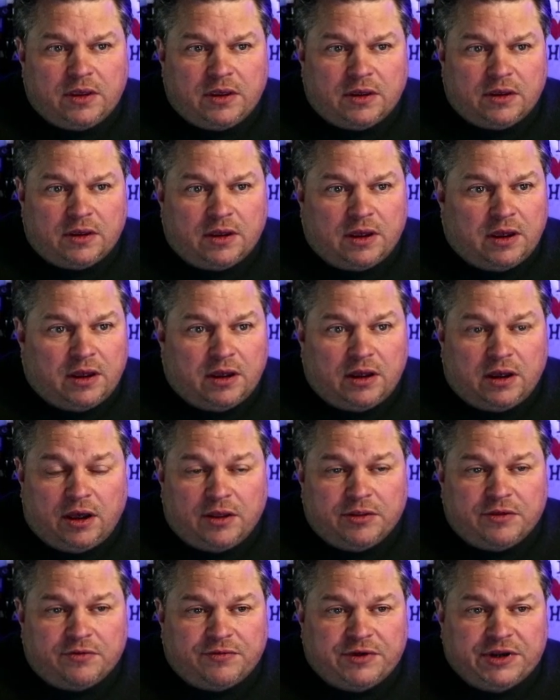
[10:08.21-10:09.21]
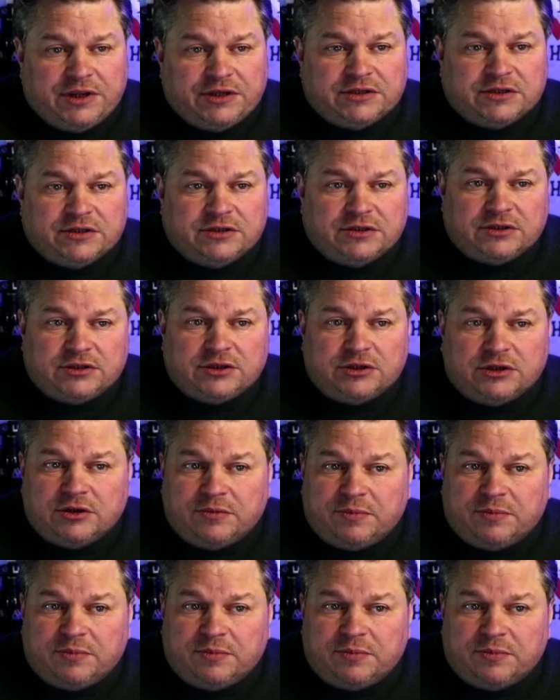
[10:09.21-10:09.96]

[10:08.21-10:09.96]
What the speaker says: Other reasons could